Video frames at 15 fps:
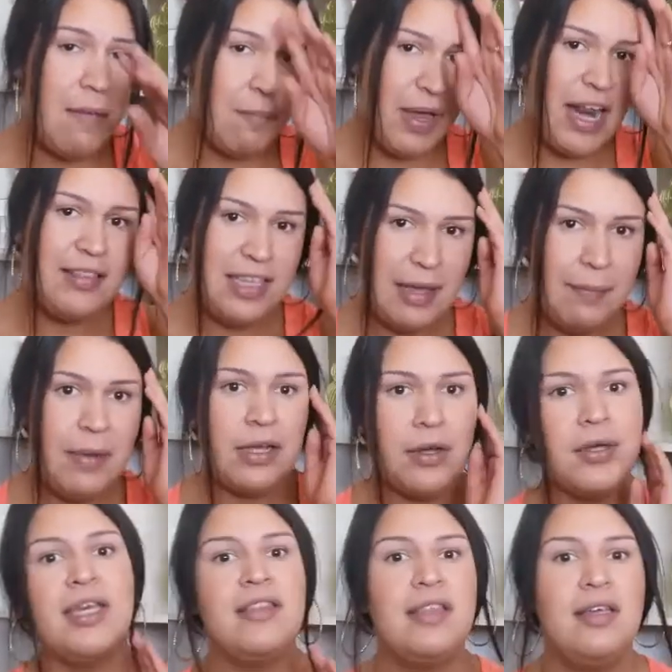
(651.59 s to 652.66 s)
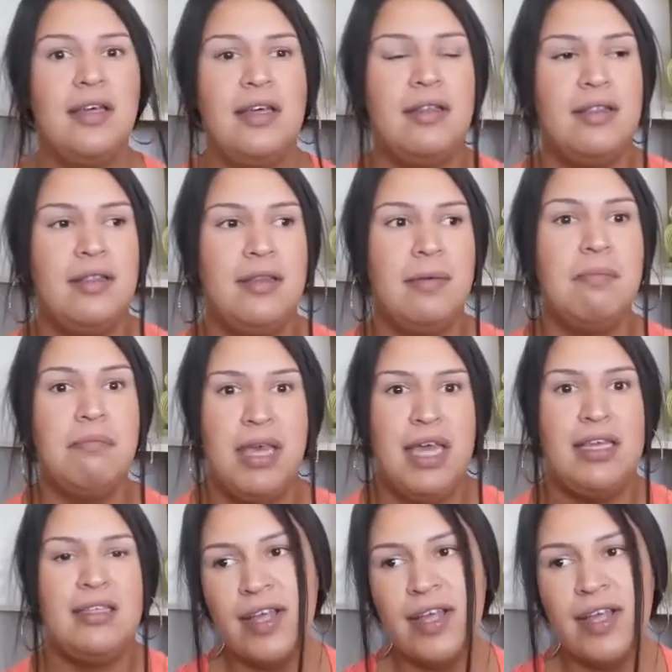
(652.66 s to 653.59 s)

But I think I'm going to go get the, the mitt.